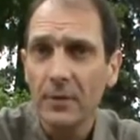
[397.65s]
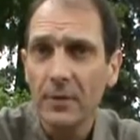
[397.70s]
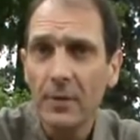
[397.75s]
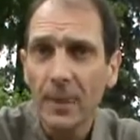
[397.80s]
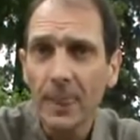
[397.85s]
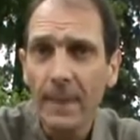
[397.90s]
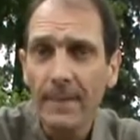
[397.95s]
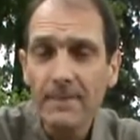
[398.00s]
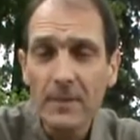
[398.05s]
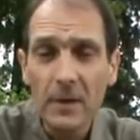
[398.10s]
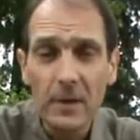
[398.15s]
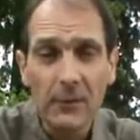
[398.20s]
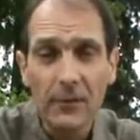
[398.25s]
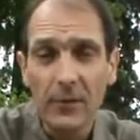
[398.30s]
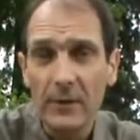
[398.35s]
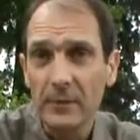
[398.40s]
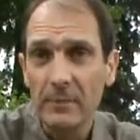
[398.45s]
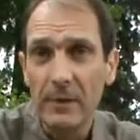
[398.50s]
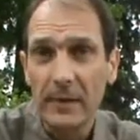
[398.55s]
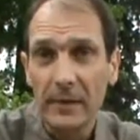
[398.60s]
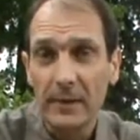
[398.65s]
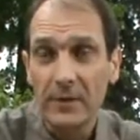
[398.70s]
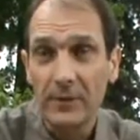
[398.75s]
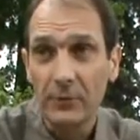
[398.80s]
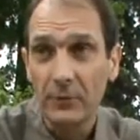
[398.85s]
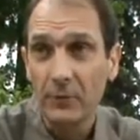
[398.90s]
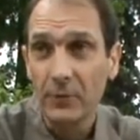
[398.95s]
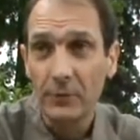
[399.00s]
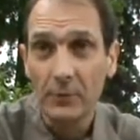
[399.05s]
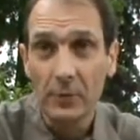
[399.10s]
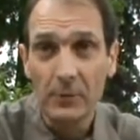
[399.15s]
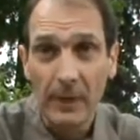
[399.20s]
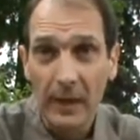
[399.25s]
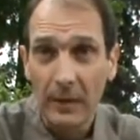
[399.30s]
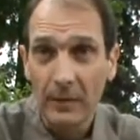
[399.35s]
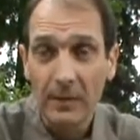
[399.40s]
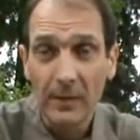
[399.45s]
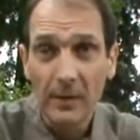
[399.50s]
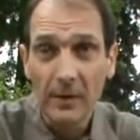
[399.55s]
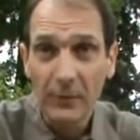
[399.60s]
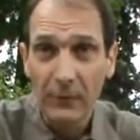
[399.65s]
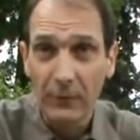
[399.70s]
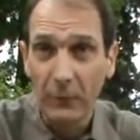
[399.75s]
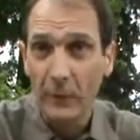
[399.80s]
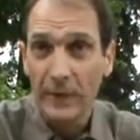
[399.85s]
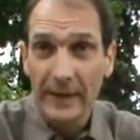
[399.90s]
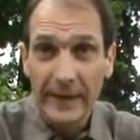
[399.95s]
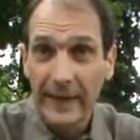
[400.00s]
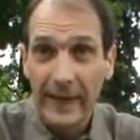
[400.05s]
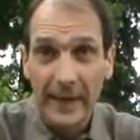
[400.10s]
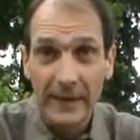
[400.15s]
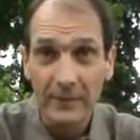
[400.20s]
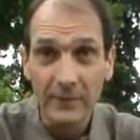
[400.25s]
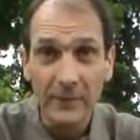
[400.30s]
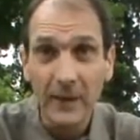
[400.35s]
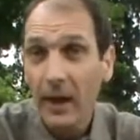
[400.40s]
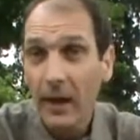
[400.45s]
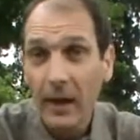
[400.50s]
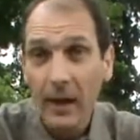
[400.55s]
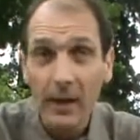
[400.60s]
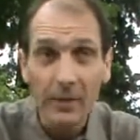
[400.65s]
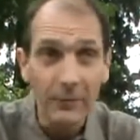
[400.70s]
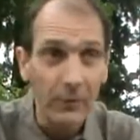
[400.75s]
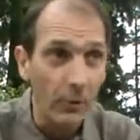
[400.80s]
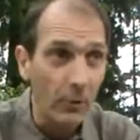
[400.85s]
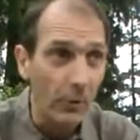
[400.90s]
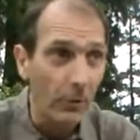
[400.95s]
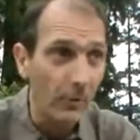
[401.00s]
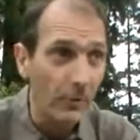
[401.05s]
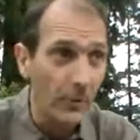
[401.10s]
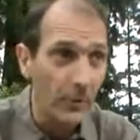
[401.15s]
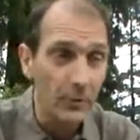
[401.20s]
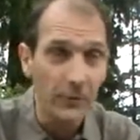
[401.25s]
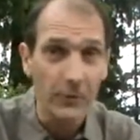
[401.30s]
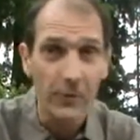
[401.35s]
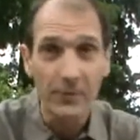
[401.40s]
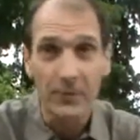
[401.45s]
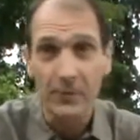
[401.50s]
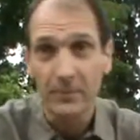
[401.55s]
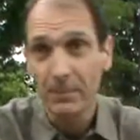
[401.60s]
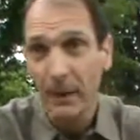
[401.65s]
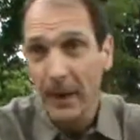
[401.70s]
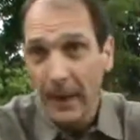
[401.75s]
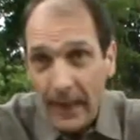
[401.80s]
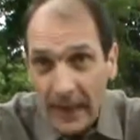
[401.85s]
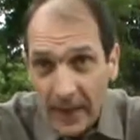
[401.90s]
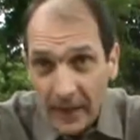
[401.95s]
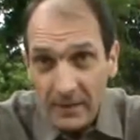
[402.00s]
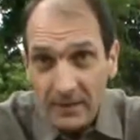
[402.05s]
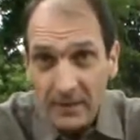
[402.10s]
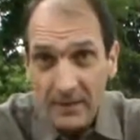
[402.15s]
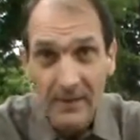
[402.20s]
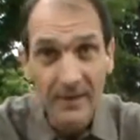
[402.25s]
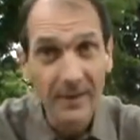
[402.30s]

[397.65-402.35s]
You know, fundamentally, stories all about falling in and out of love or good versus bad.